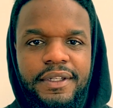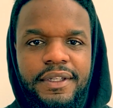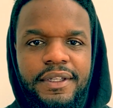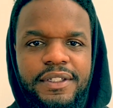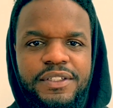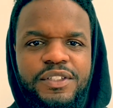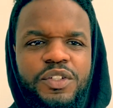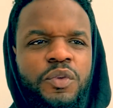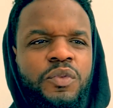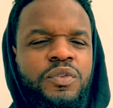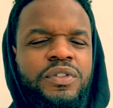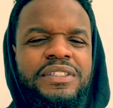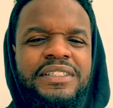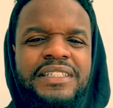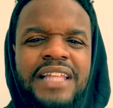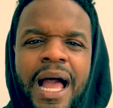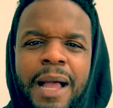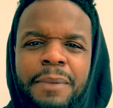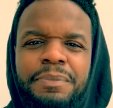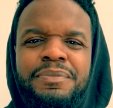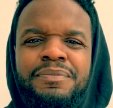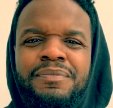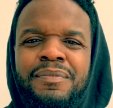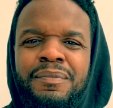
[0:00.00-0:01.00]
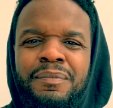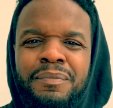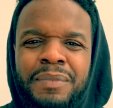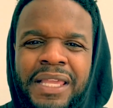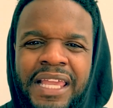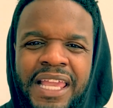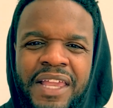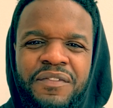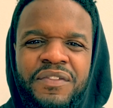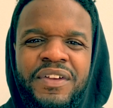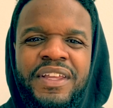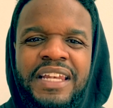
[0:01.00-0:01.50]
So stop
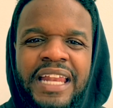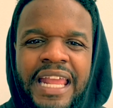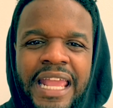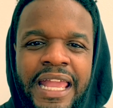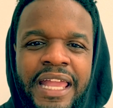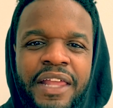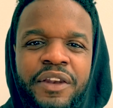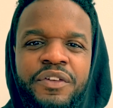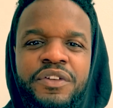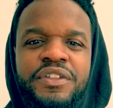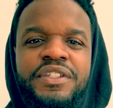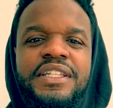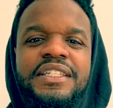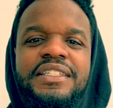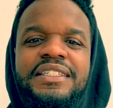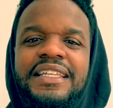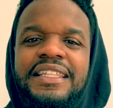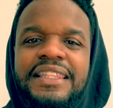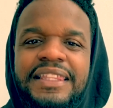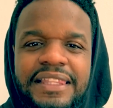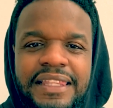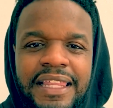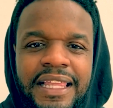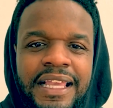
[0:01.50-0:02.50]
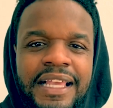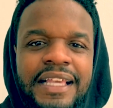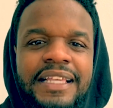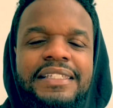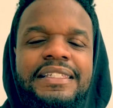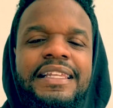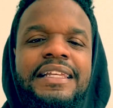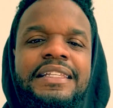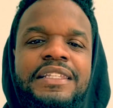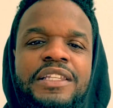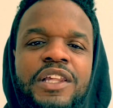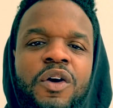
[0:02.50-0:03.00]
giving energy to things
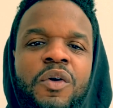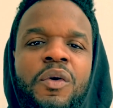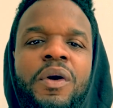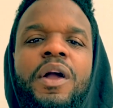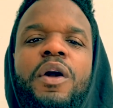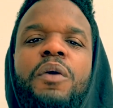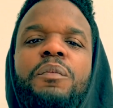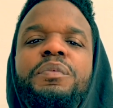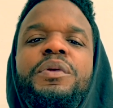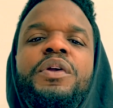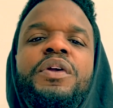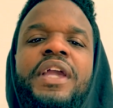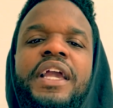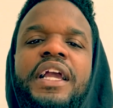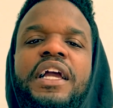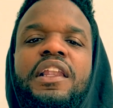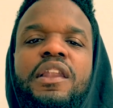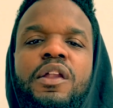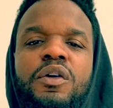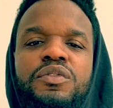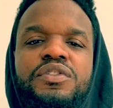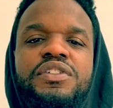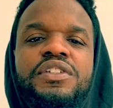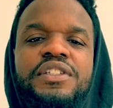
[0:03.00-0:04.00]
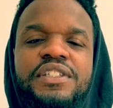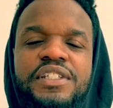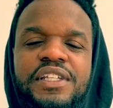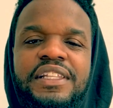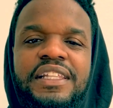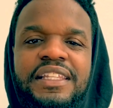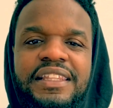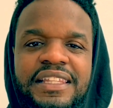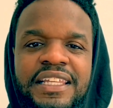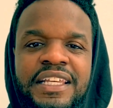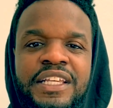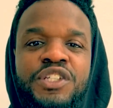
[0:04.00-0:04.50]
that don't help you get closer to the
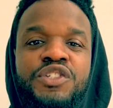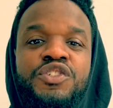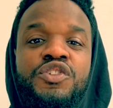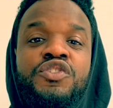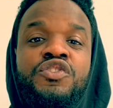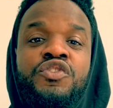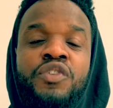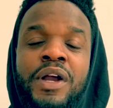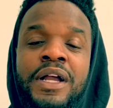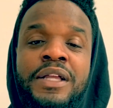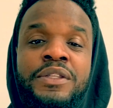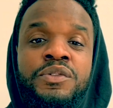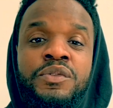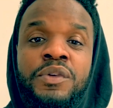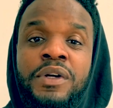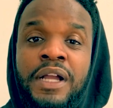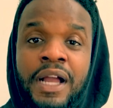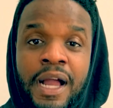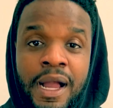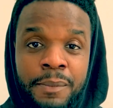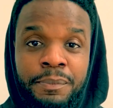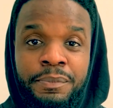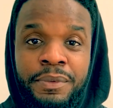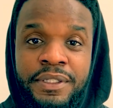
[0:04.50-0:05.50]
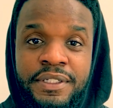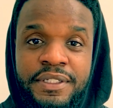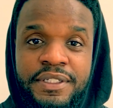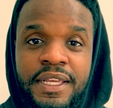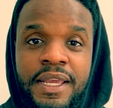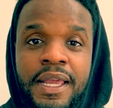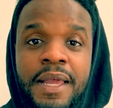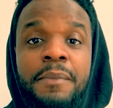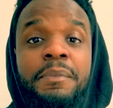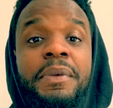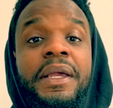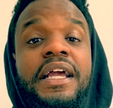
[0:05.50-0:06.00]
things you're trying to accomplish,
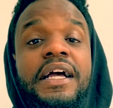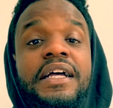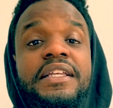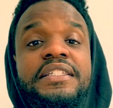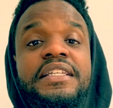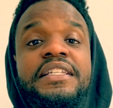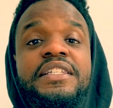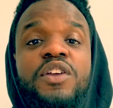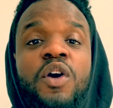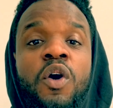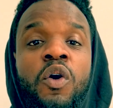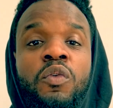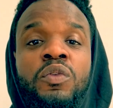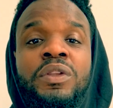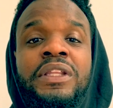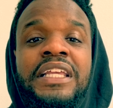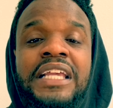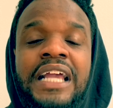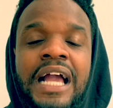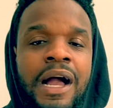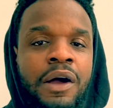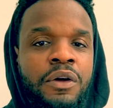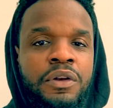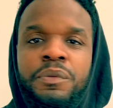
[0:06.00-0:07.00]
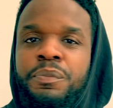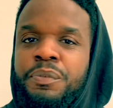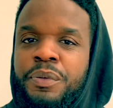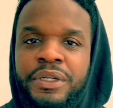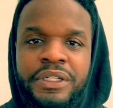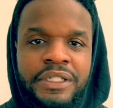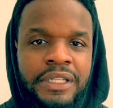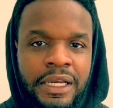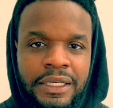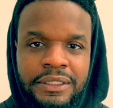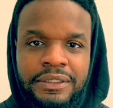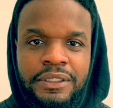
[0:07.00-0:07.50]
because it's only
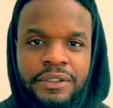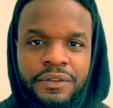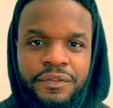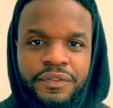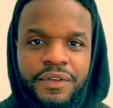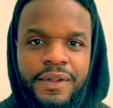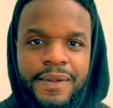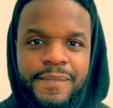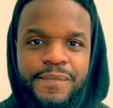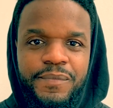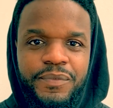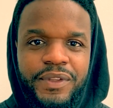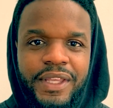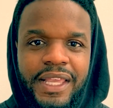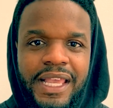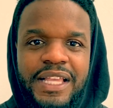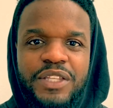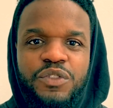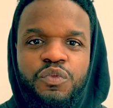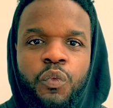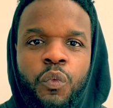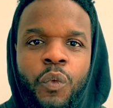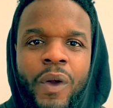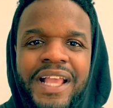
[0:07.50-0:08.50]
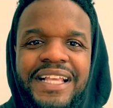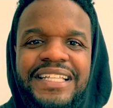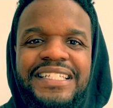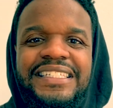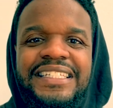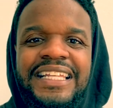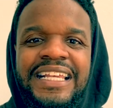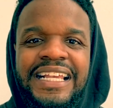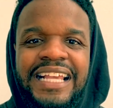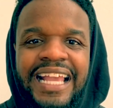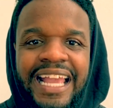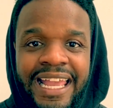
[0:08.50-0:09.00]
counterproductive. It's
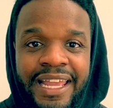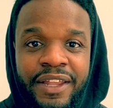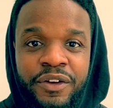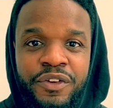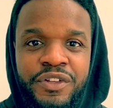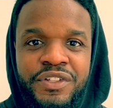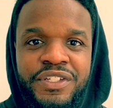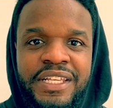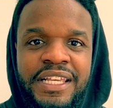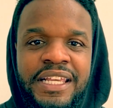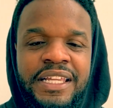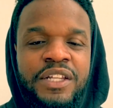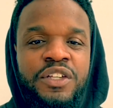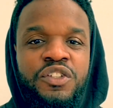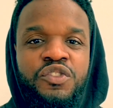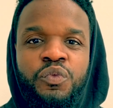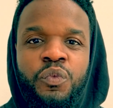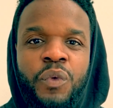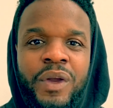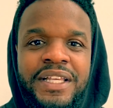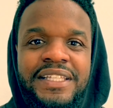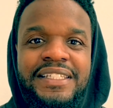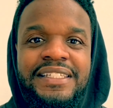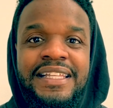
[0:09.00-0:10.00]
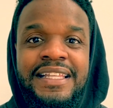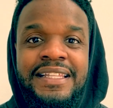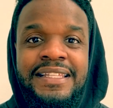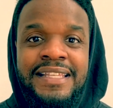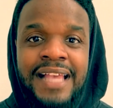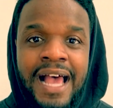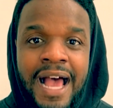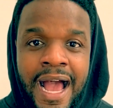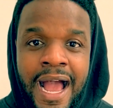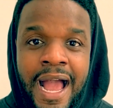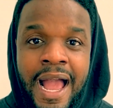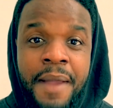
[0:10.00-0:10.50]
wasting energy and it's wasting
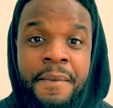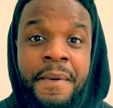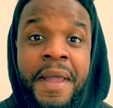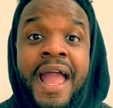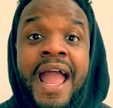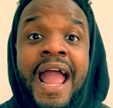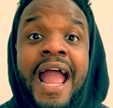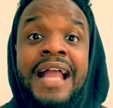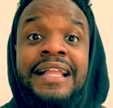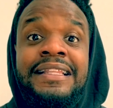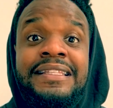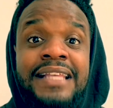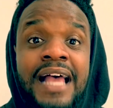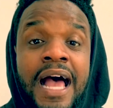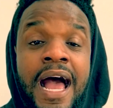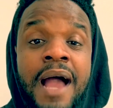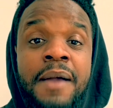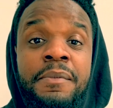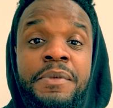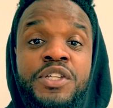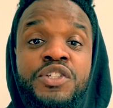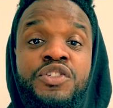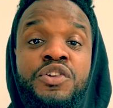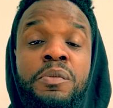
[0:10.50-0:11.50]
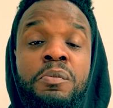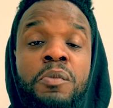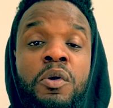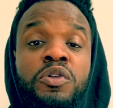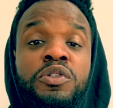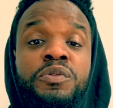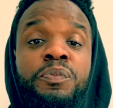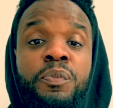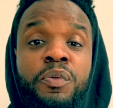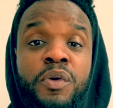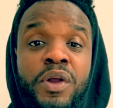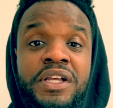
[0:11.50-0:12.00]
time. And time is your
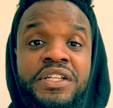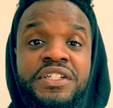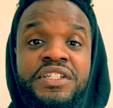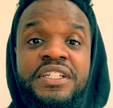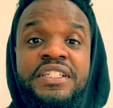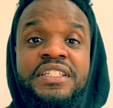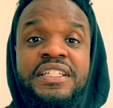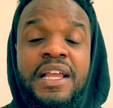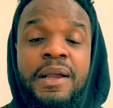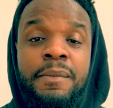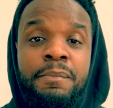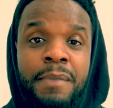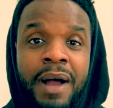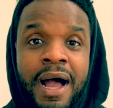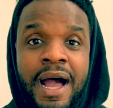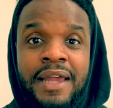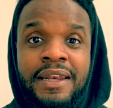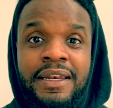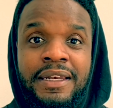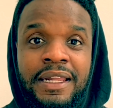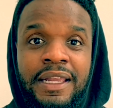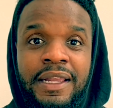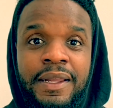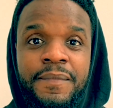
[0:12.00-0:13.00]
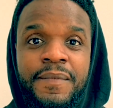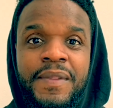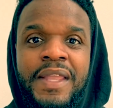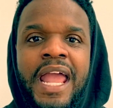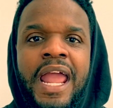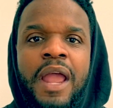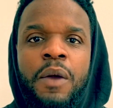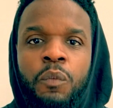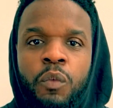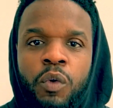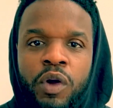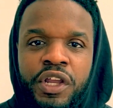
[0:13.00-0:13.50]
most precious commodity.
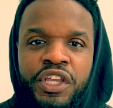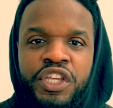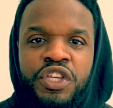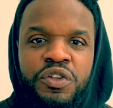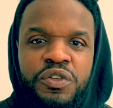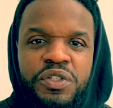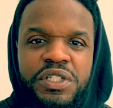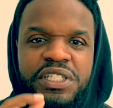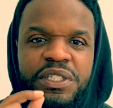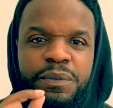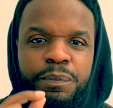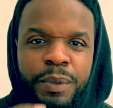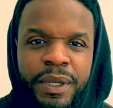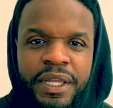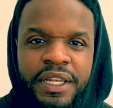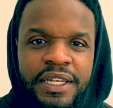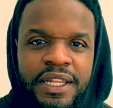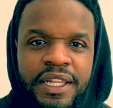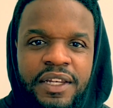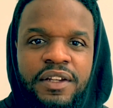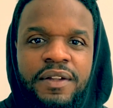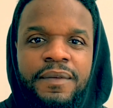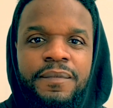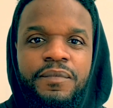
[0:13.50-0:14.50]
And where you spend it,